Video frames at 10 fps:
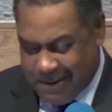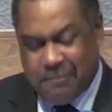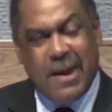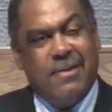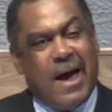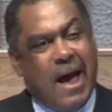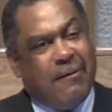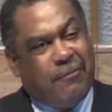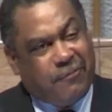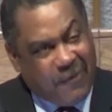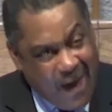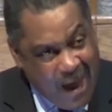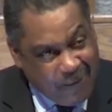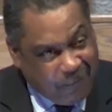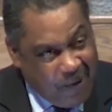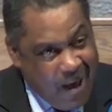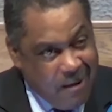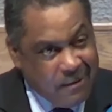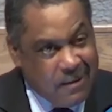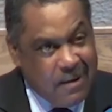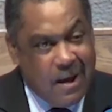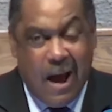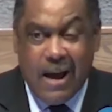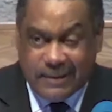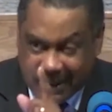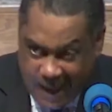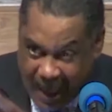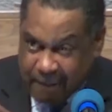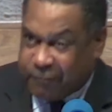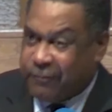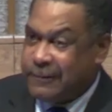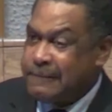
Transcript: Be thou faithful unto death,